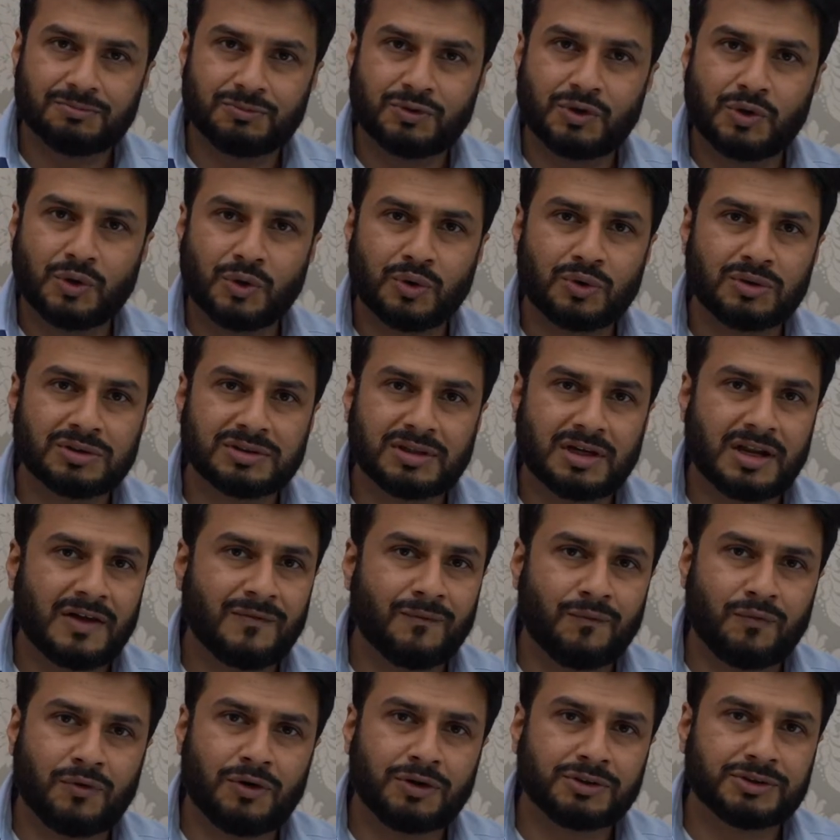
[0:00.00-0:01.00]
goal that
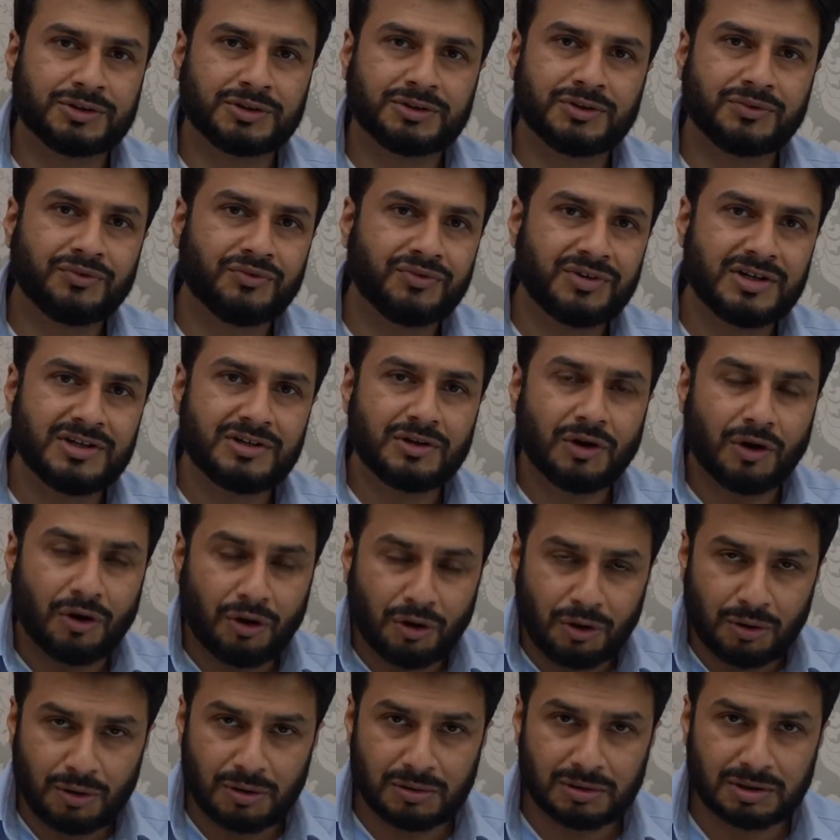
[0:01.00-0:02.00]
I've wanted to read
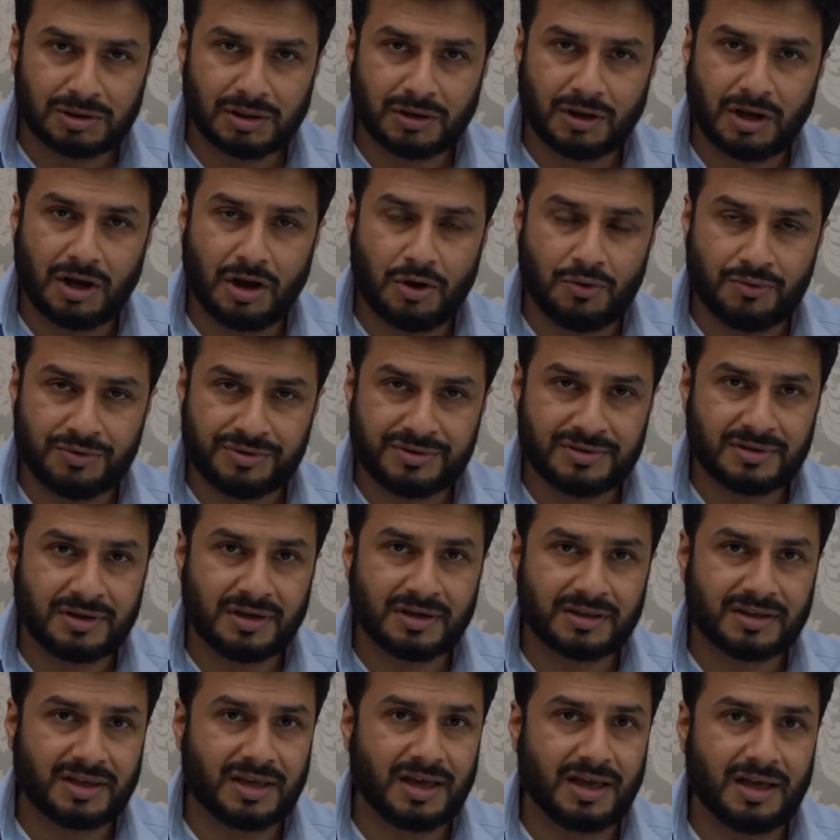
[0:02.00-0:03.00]
all the original
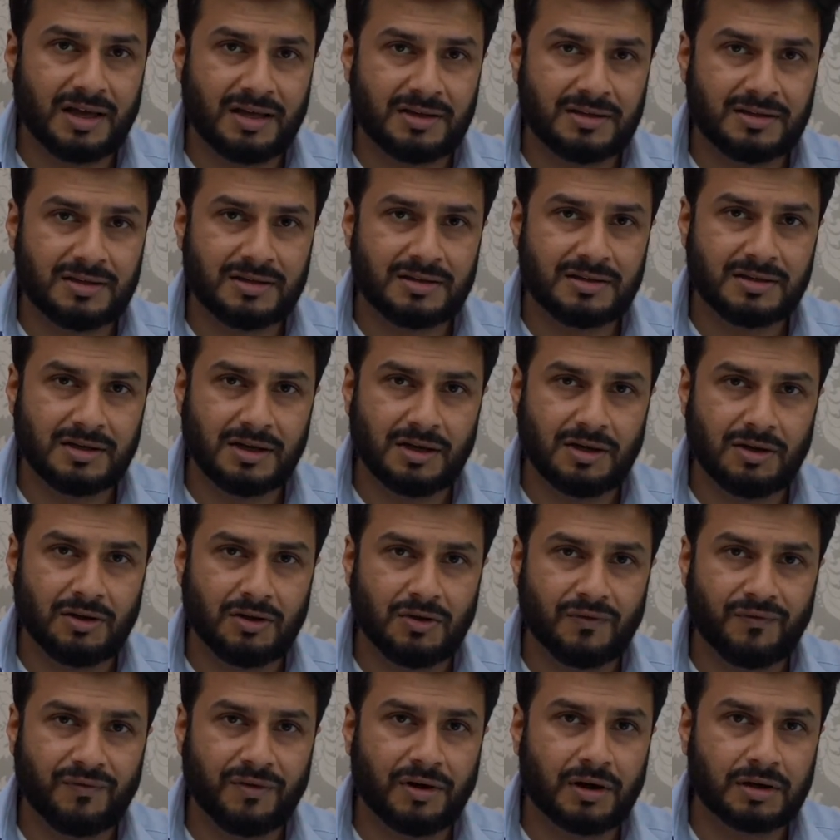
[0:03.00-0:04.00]
canon
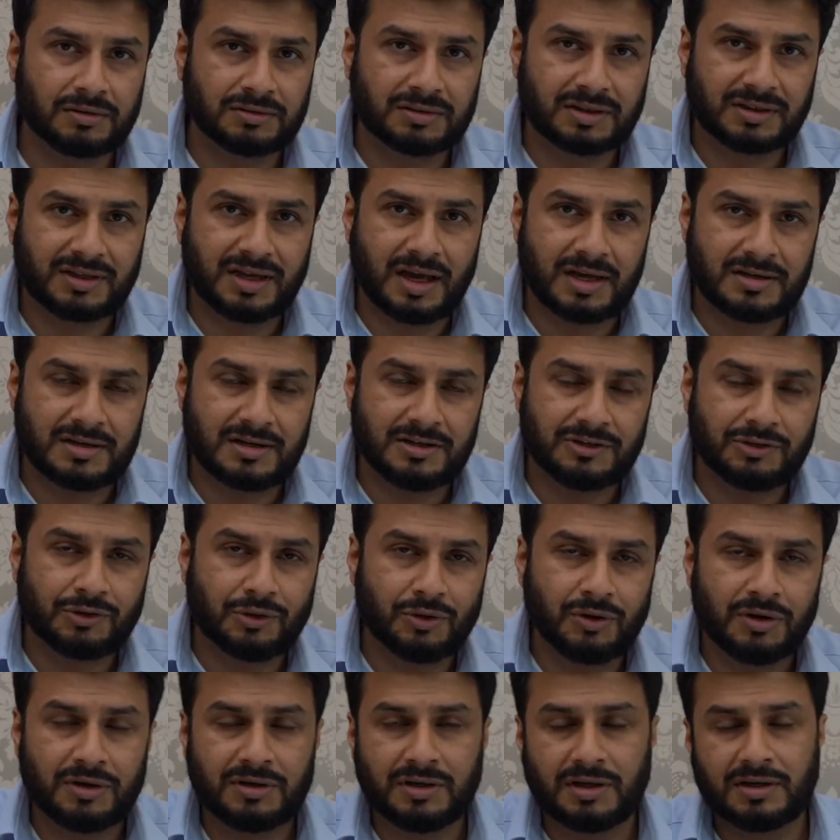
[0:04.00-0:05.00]
of Arthur Conan
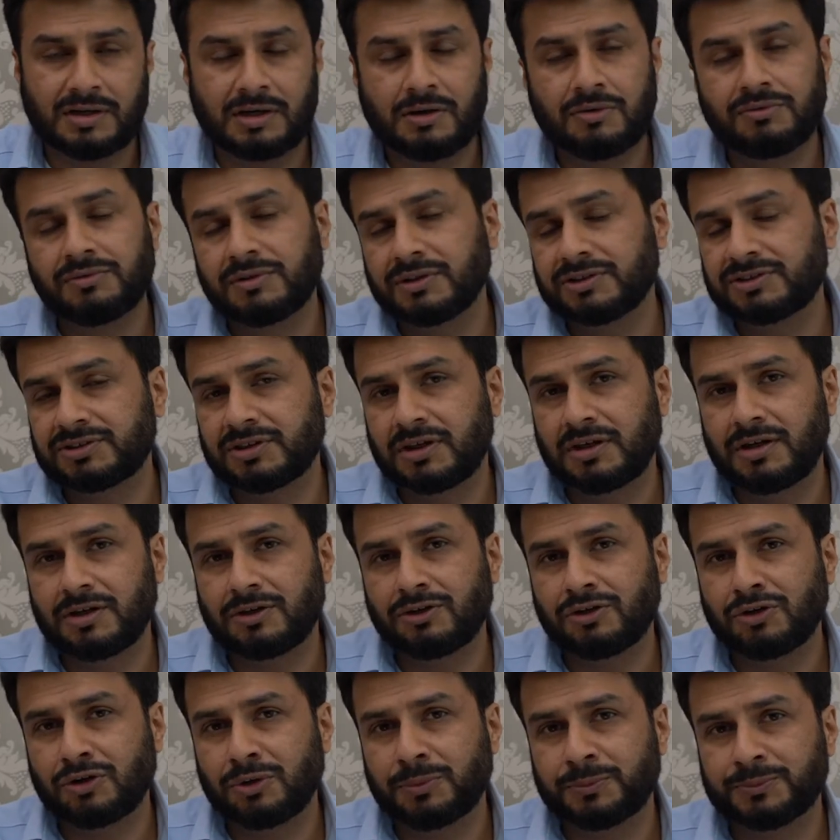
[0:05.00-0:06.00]
Doyle around Sherlock
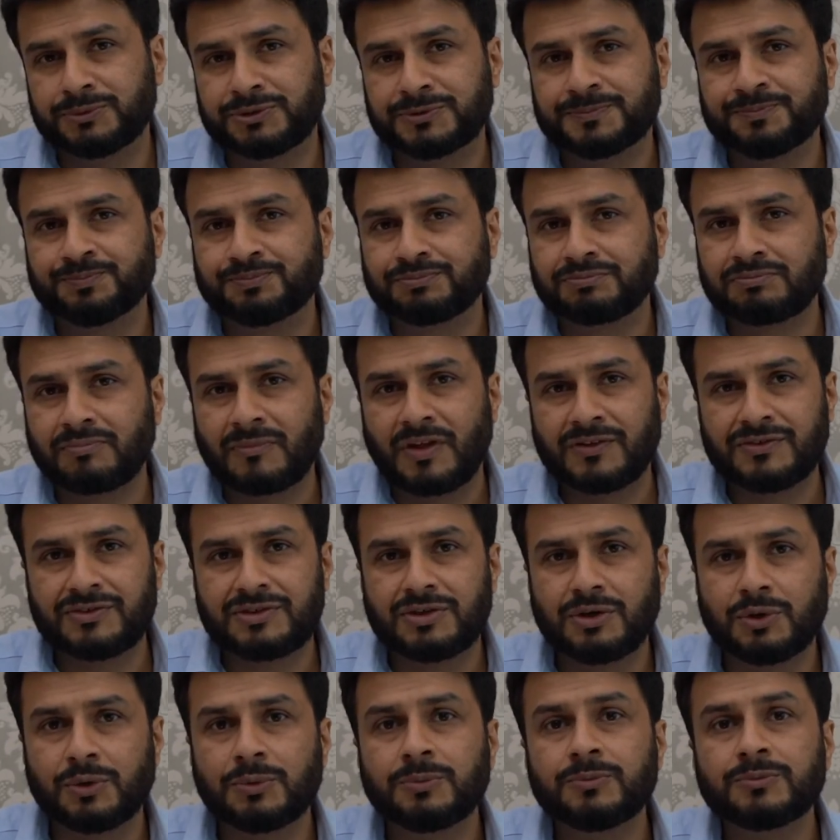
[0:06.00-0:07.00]
Holmes.
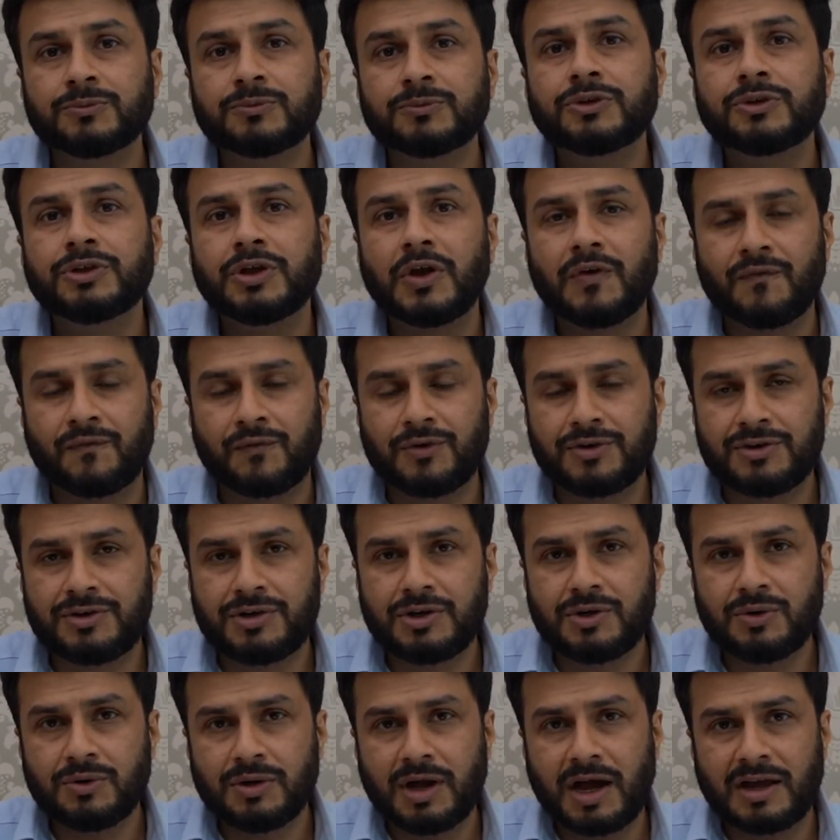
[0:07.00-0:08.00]
So for
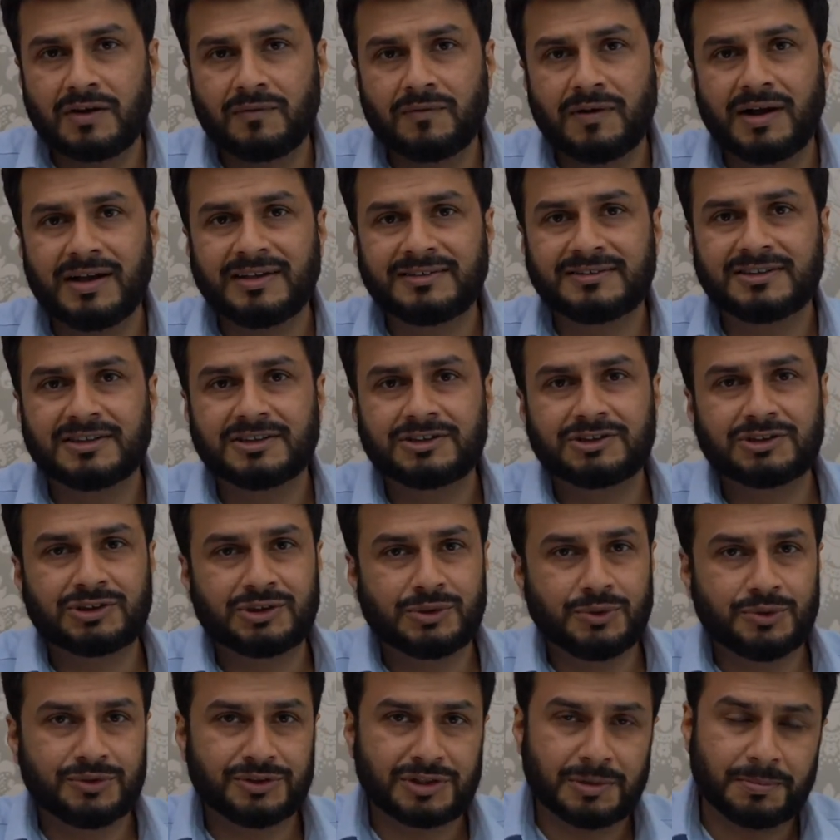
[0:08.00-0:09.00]
you, advice is
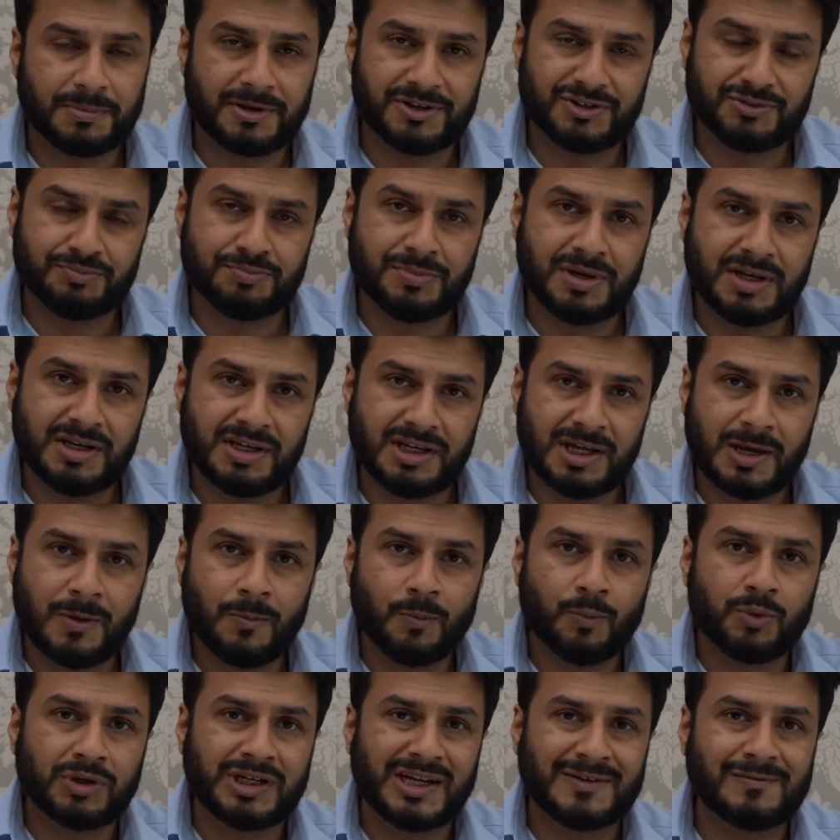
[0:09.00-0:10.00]
choose the best medium,
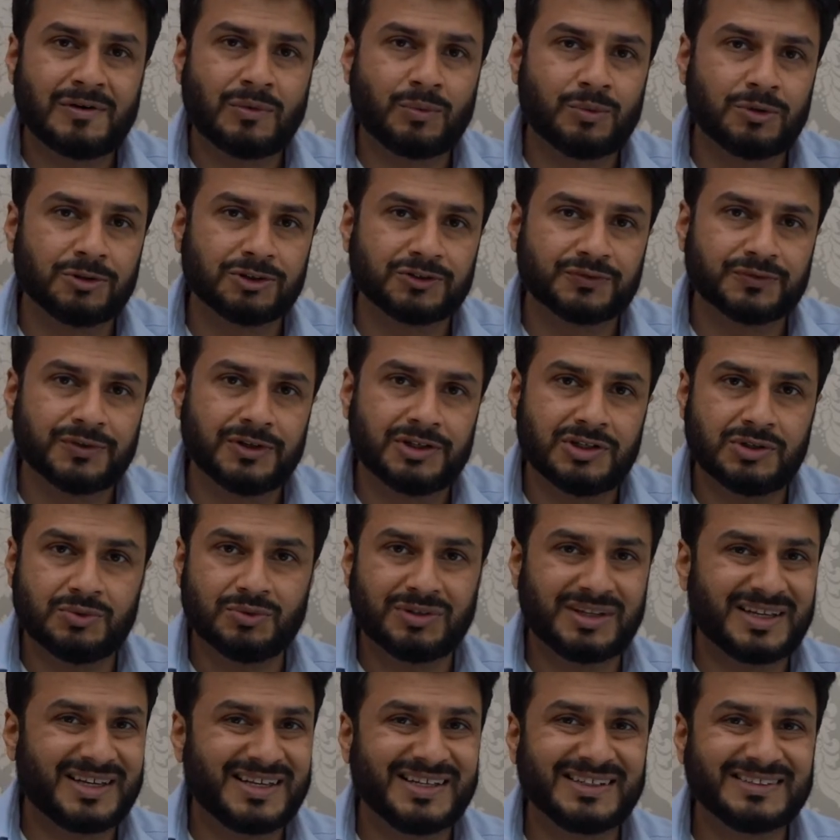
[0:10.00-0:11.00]
whatever works for you.
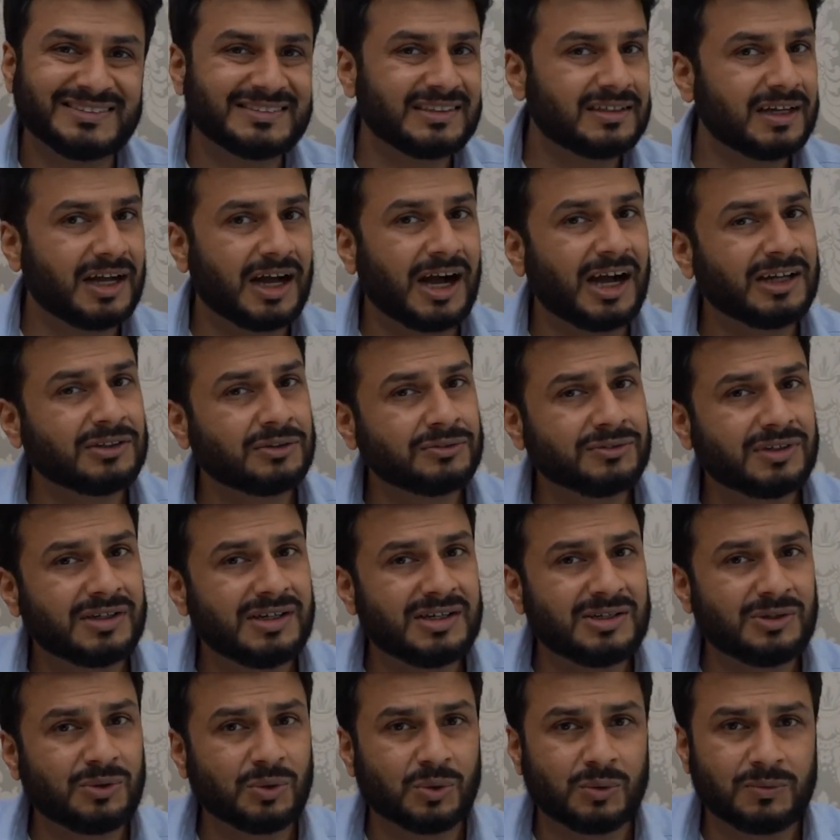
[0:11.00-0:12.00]
Kindle, I don't
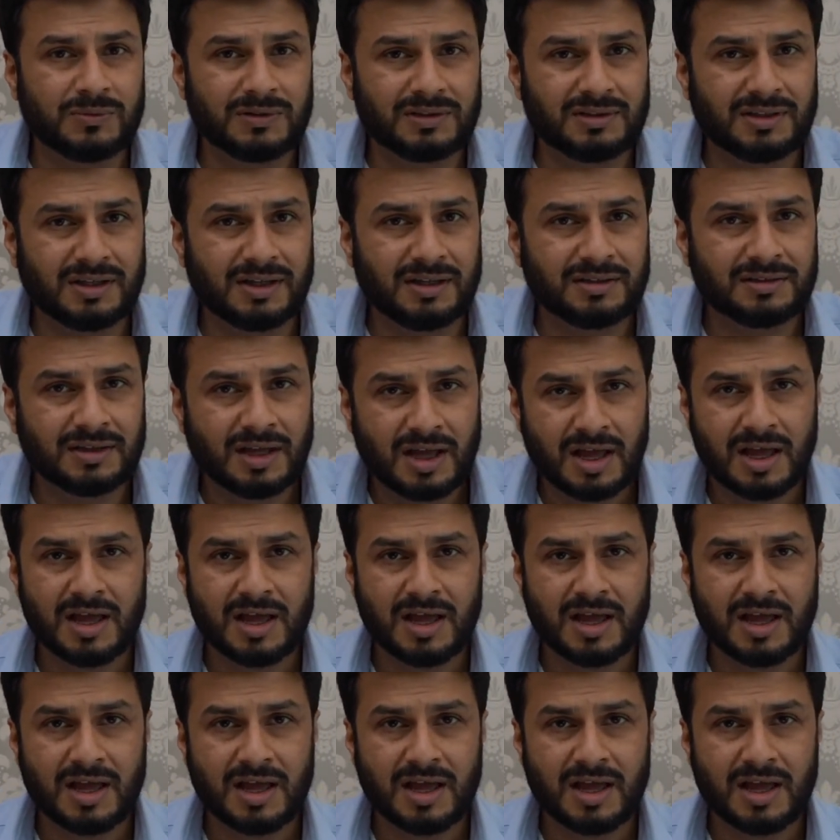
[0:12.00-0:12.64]
really go with that.